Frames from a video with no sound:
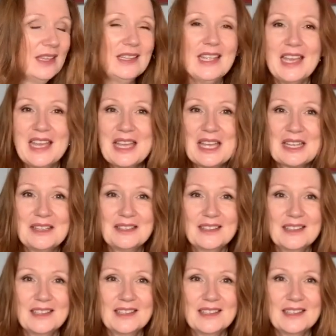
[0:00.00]
yeah
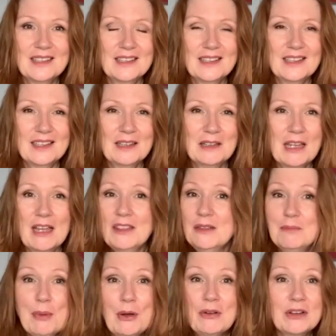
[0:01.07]
either
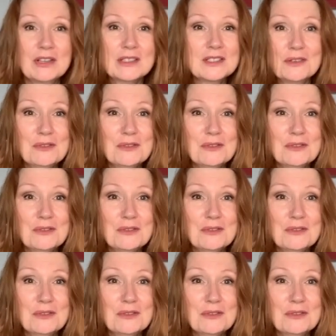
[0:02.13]
bonkers